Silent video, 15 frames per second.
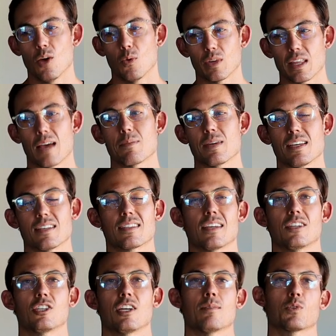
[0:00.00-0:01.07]
With that being
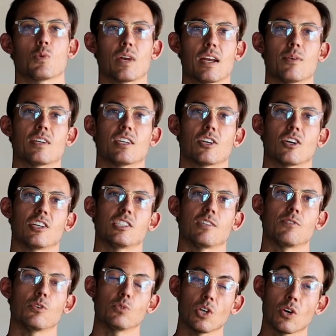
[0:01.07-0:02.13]
said, James, what I would encourage
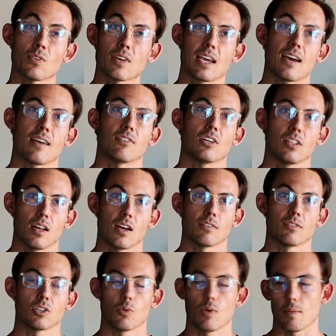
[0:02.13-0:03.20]
if you don't have a lot of
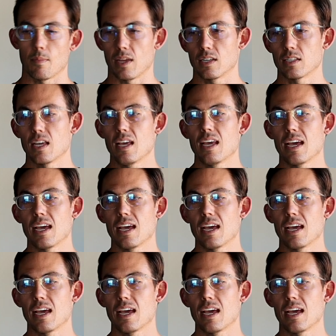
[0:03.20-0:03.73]
equipment